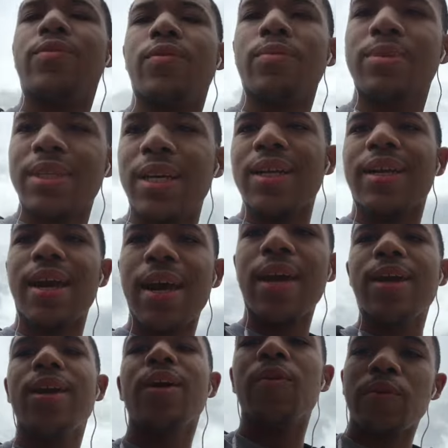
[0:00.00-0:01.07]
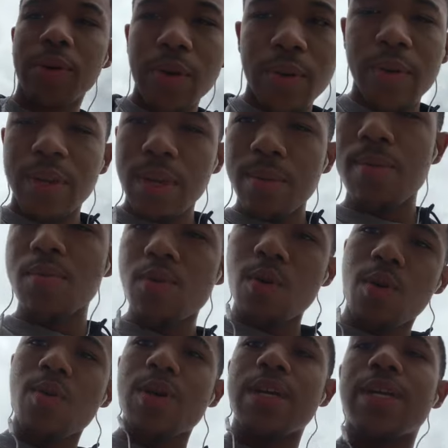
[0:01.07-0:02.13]
from 10K, we're going to keep
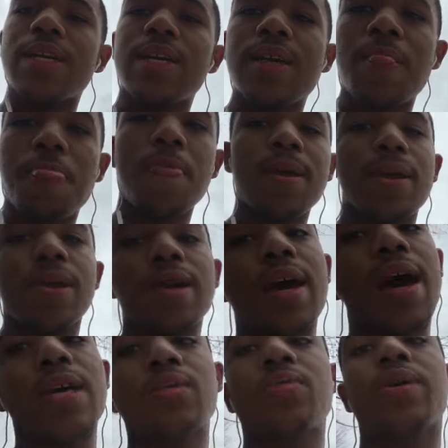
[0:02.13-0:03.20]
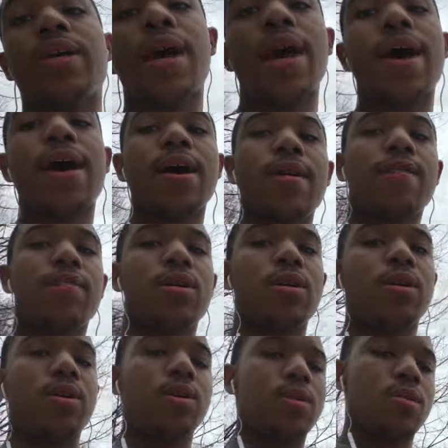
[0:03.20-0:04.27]
growing as we have.
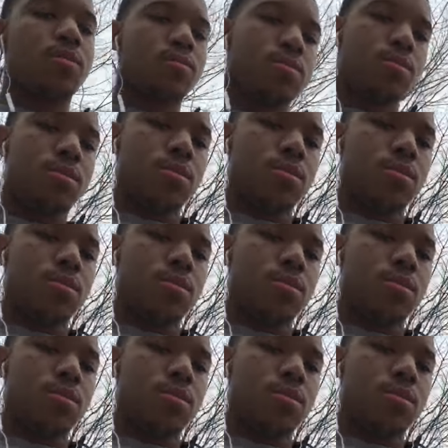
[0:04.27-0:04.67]
Um,